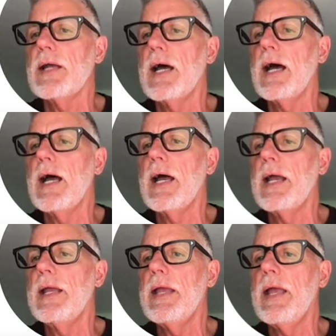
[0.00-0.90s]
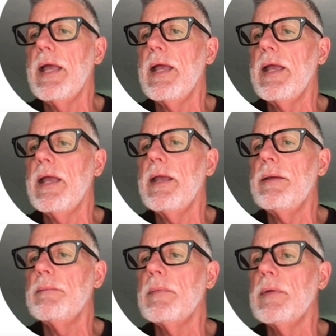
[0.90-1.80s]
high
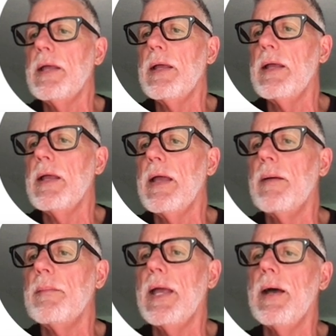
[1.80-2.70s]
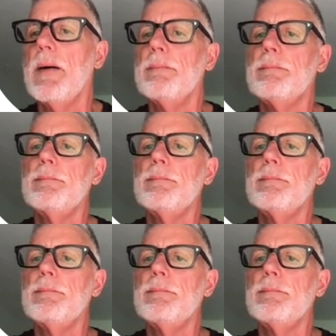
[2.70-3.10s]
AMM.